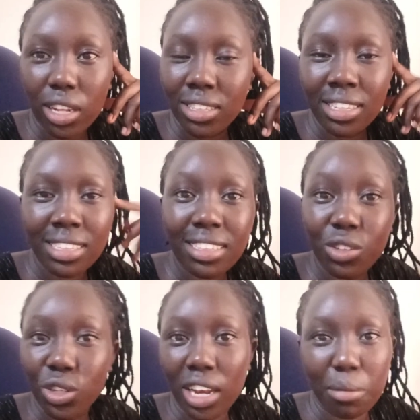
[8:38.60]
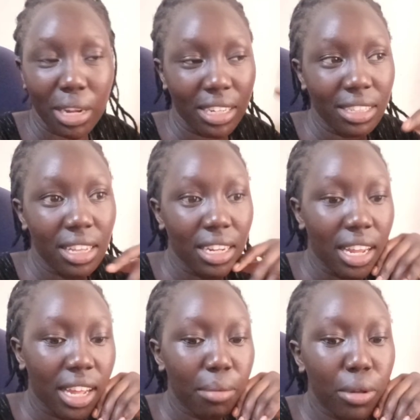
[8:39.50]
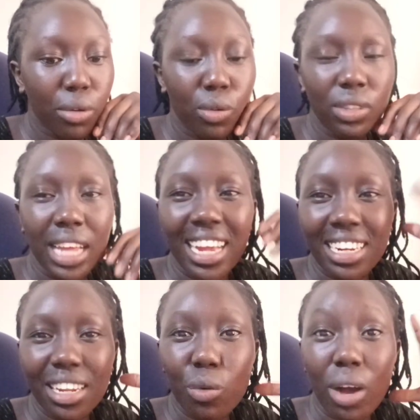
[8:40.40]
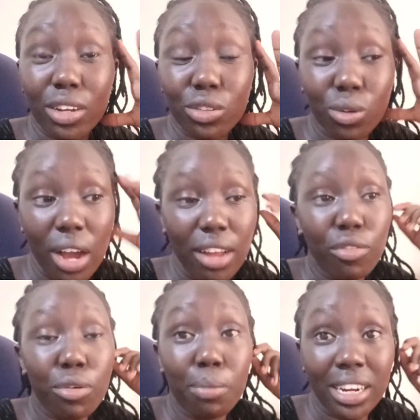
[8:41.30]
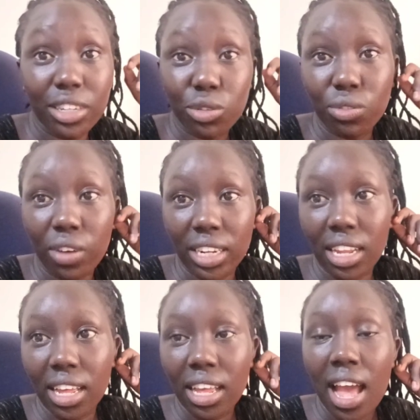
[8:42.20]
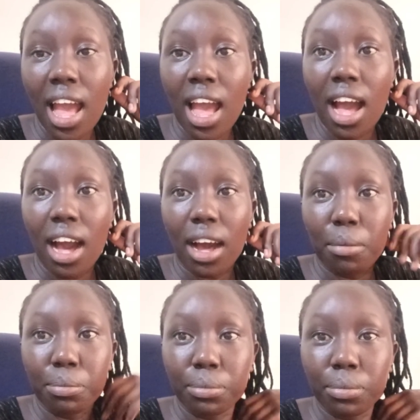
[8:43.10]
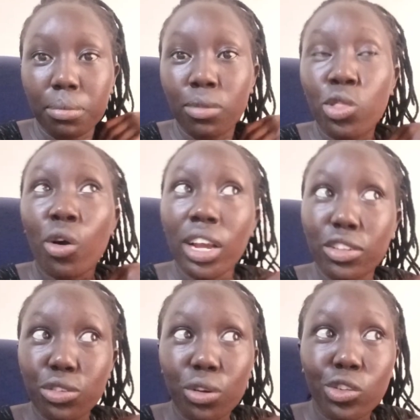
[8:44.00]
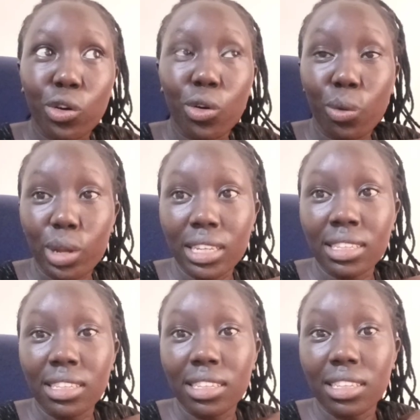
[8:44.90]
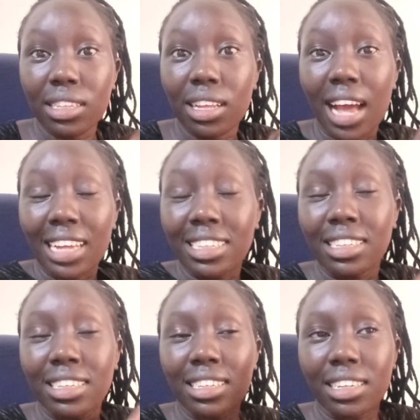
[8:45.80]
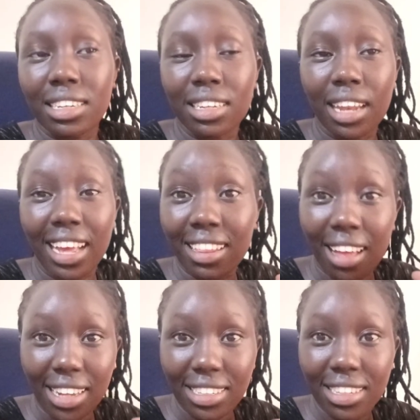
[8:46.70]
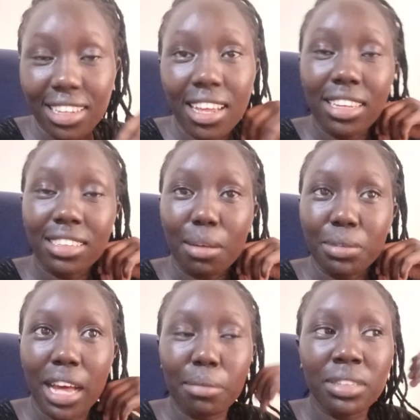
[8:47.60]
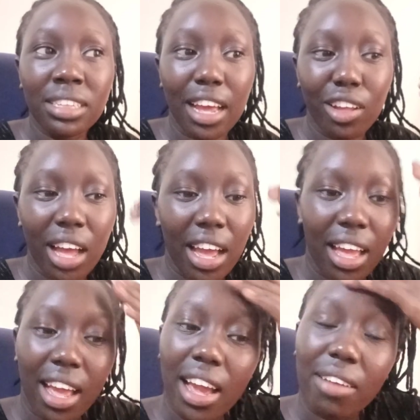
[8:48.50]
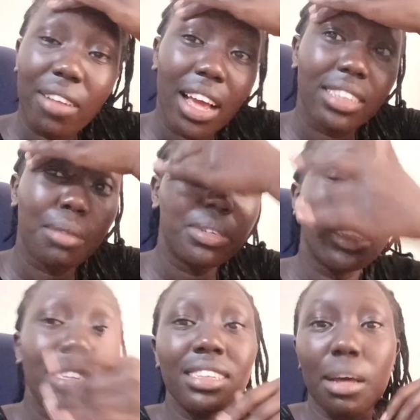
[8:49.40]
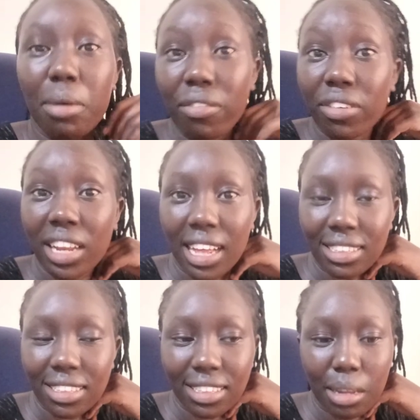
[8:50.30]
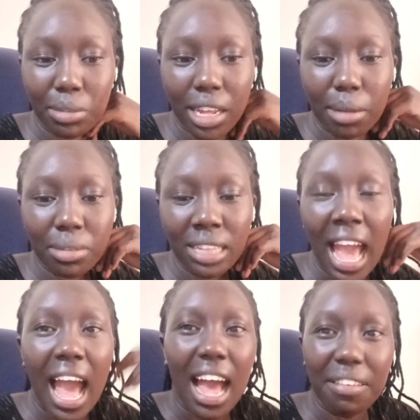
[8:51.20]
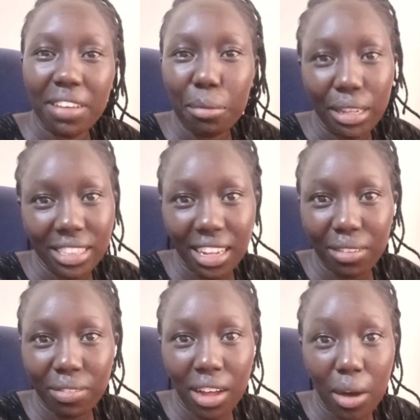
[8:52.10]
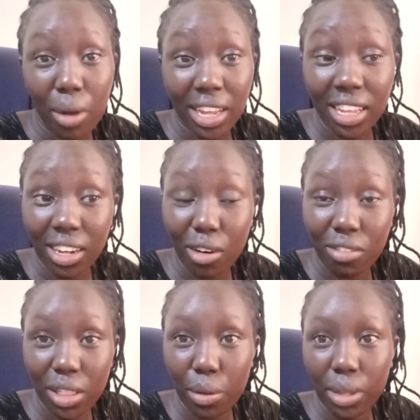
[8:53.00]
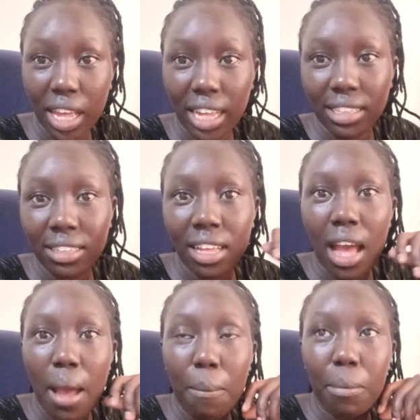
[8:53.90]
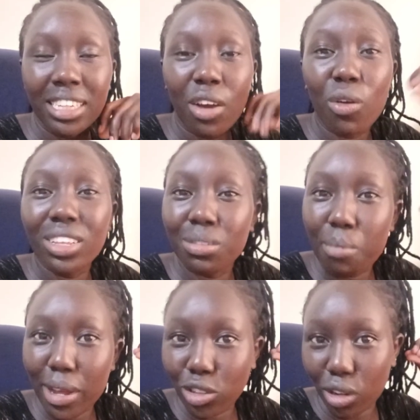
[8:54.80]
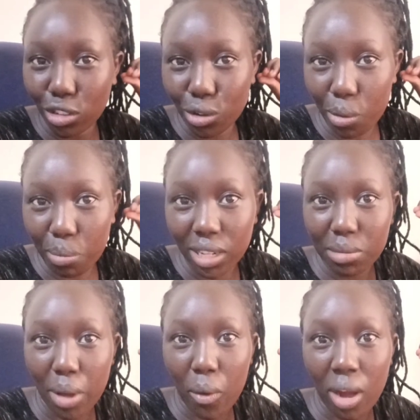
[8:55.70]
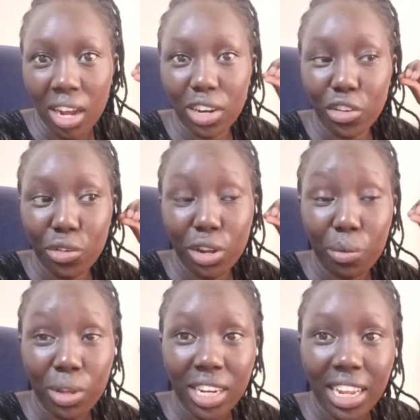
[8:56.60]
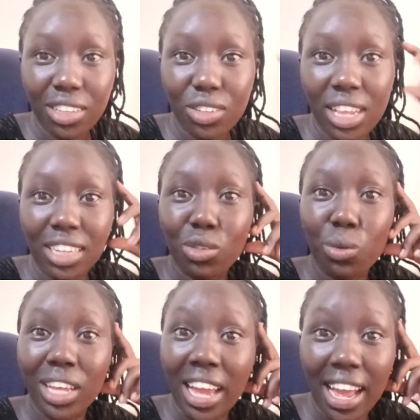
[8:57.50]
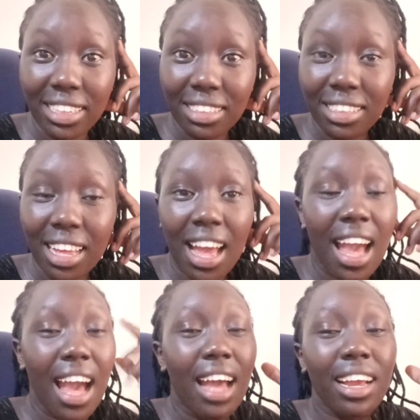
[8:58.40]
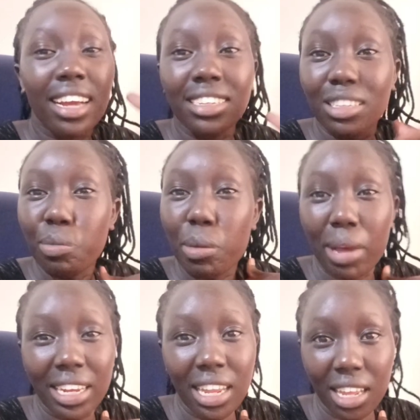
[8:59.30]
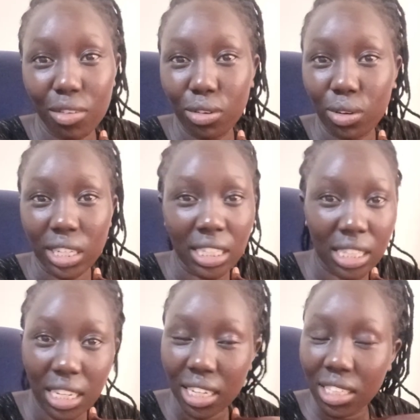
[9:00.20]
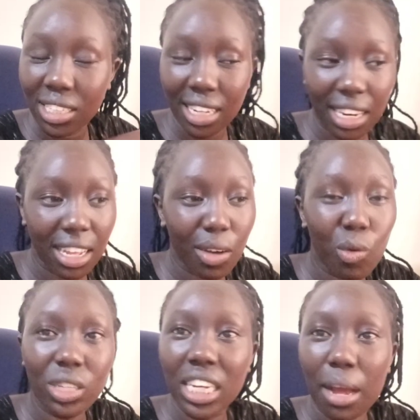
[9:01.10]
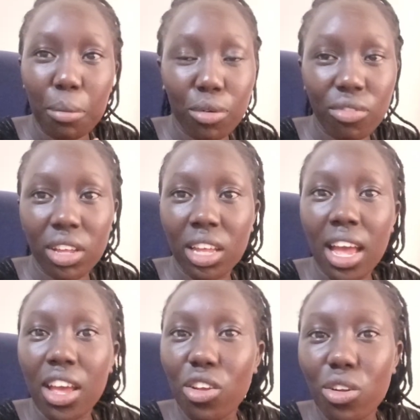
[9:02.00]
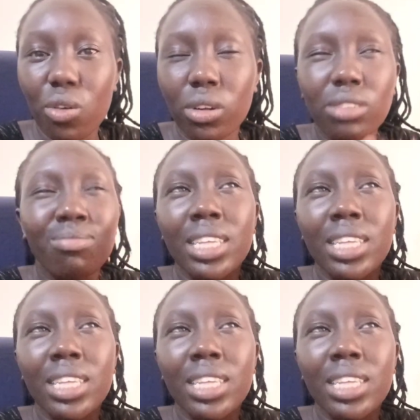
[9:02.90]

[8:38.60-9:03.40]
this is usually my resting day because I really work so hard from Monday to Friday. Though it's not always like that. Sometimes since I'm a freelancer, sometimes I find myself working over the weekends, but I always make sure to complete my work during weekdays so that weekends can just be my day for resting, chilling, watching a movie, you know,